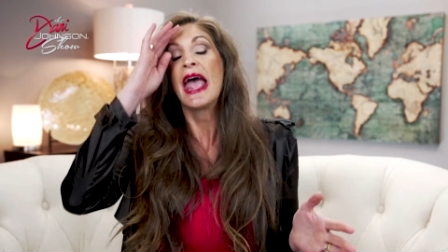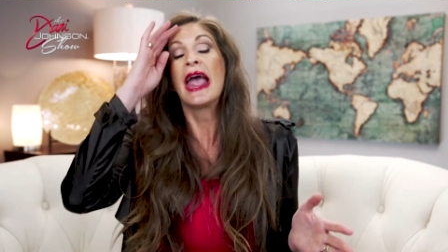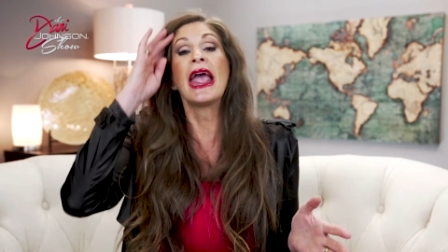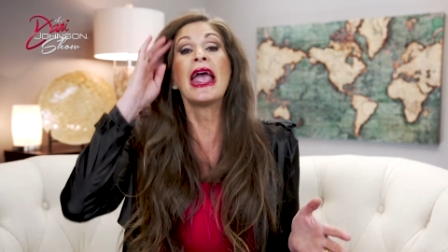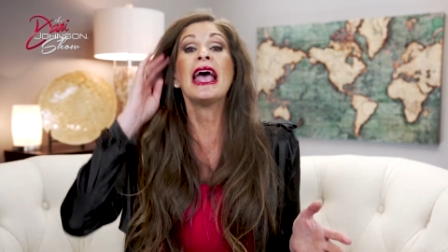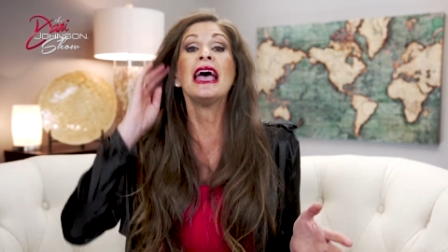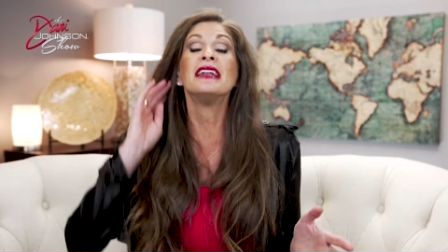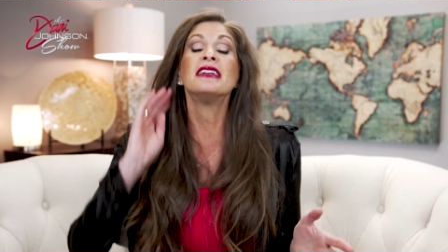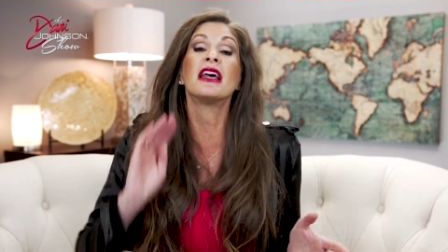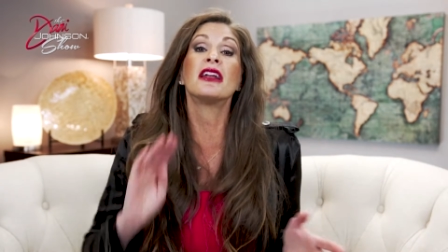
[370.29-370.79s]

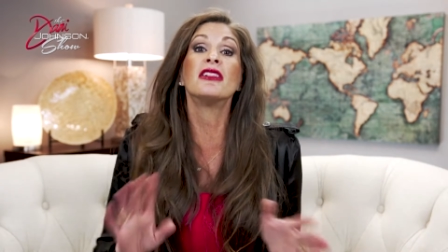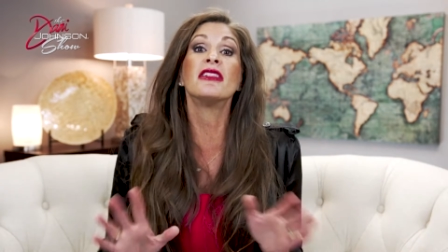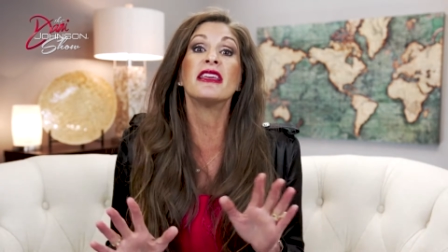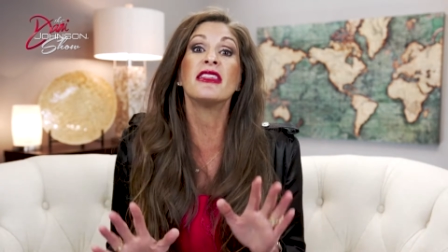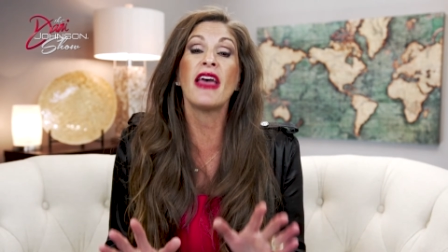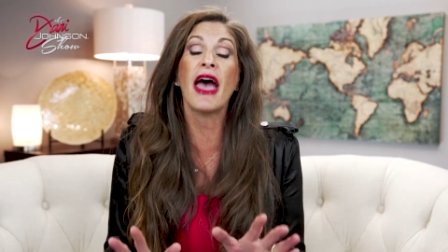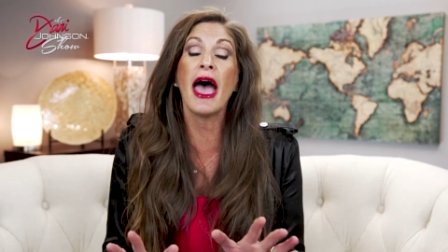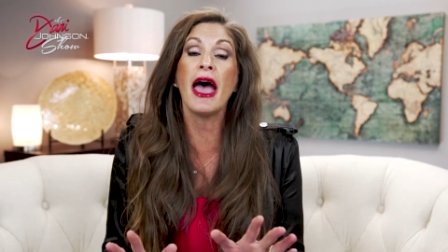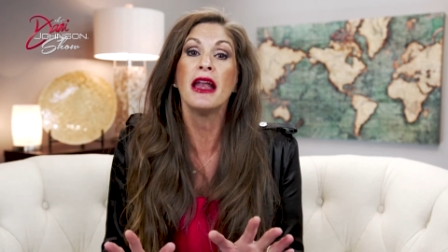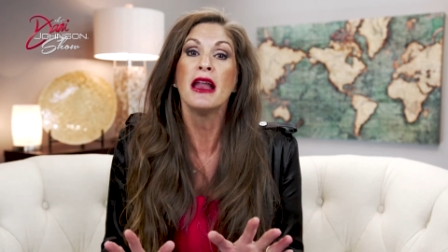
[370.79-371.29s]
And not only
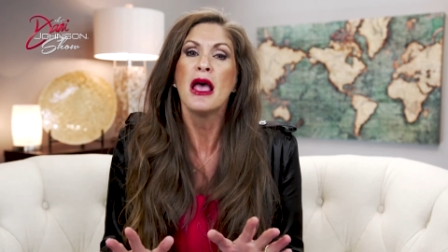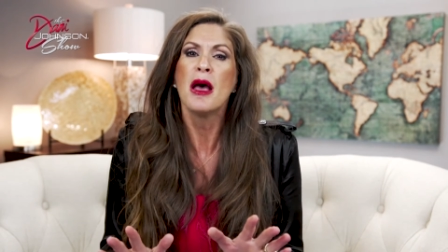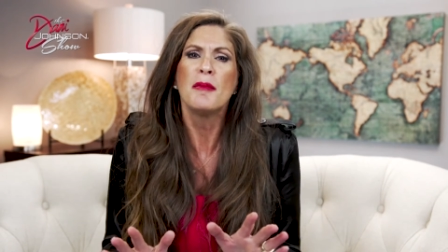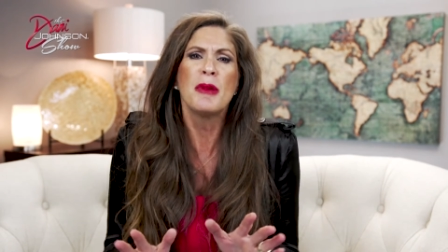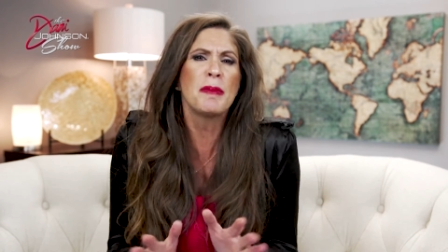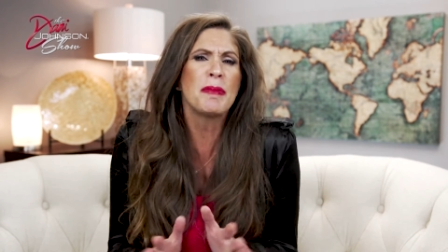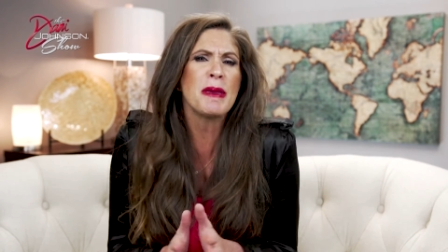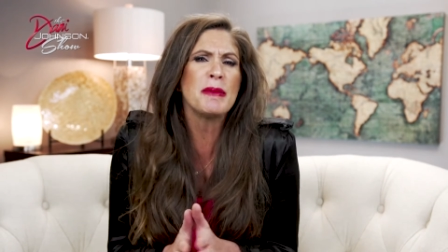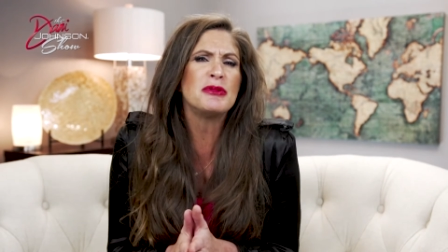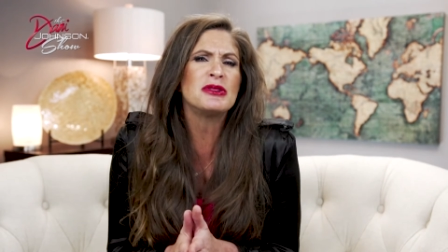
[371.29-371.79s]
that,
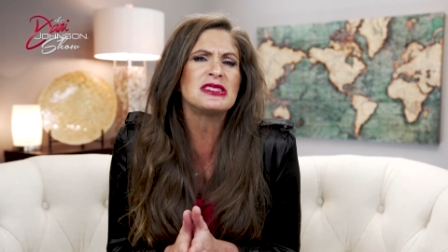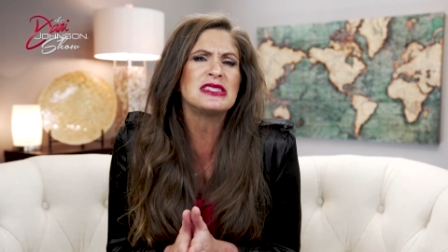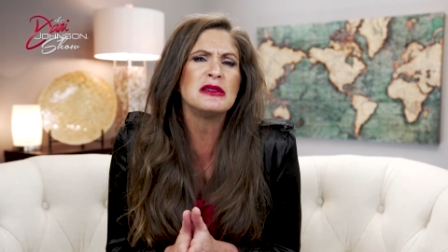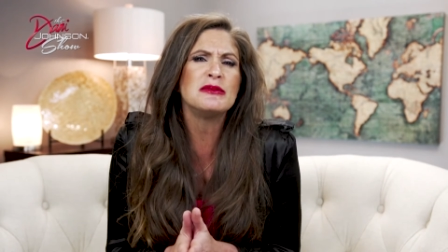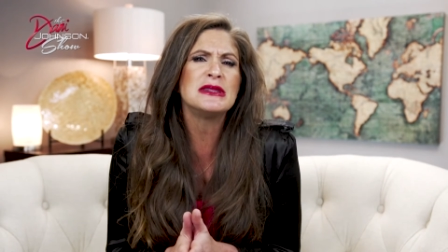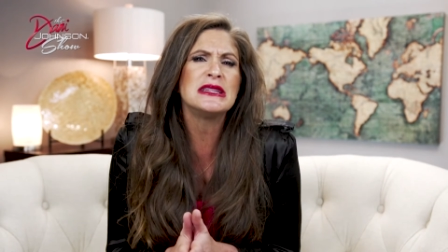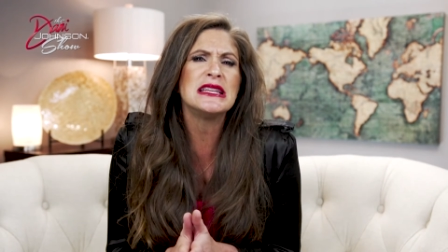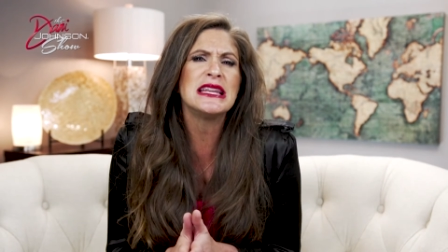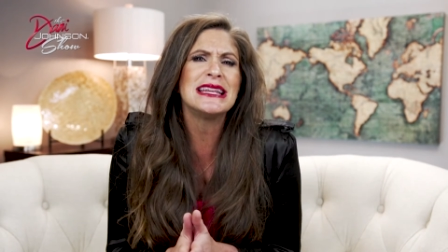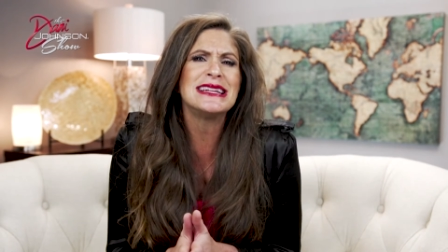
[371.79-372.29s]
but people
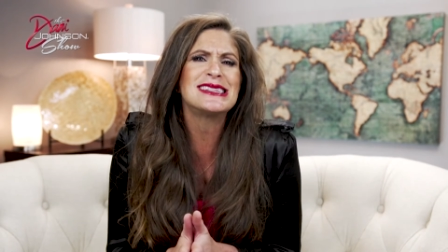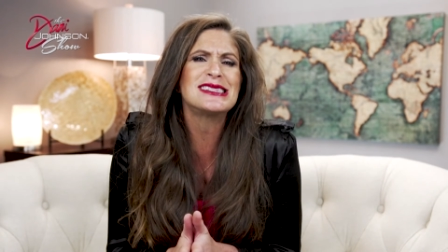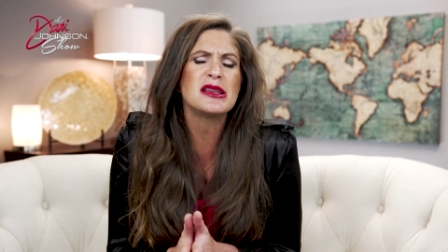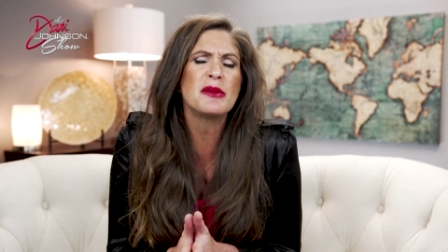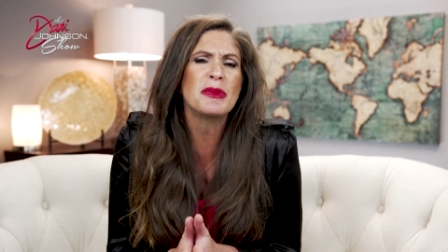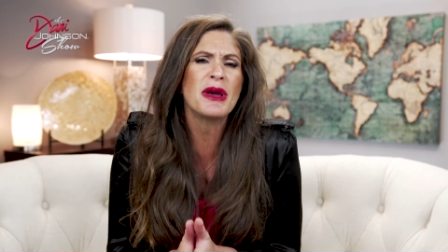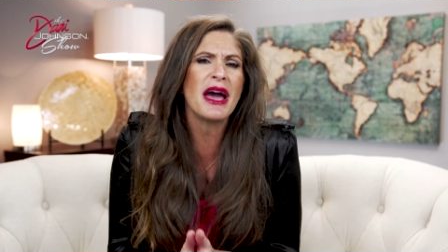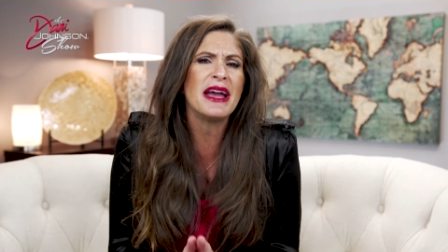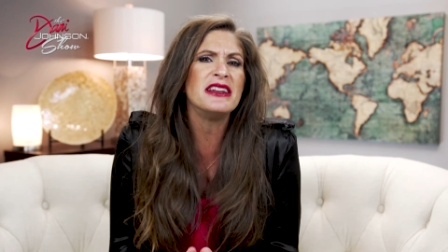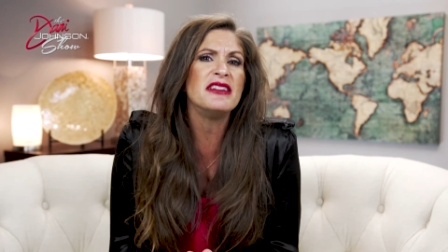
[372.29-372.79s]
seem to need
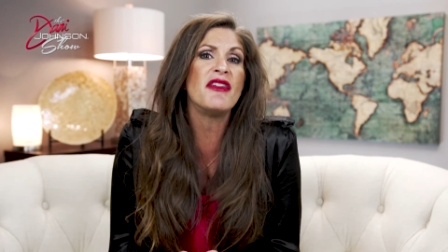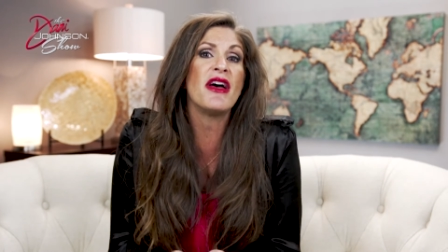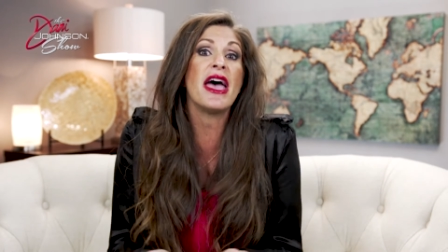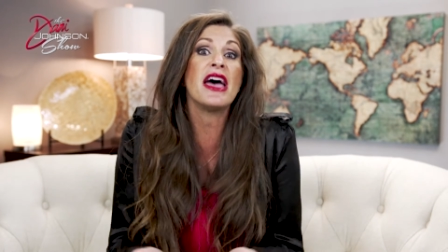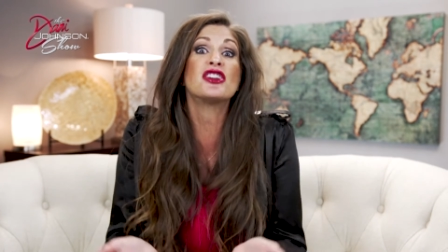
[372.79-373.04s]
some kind of an